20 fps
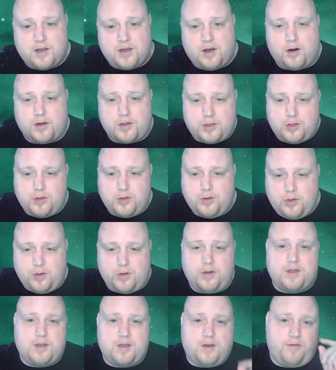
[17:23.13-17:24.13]
are 2
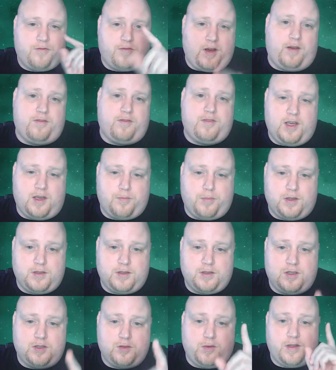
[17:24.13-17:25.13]
units of 5 tank
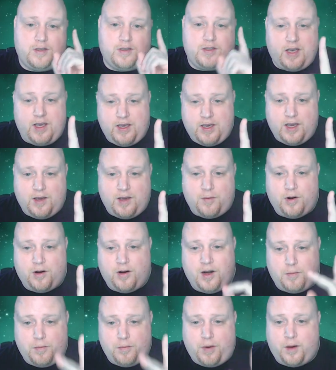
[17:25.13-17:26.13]
busters with a tank hammer and
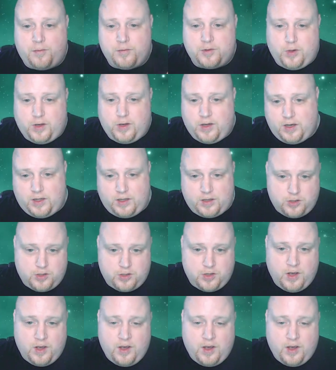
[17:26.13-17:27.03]
a bomb squig in each.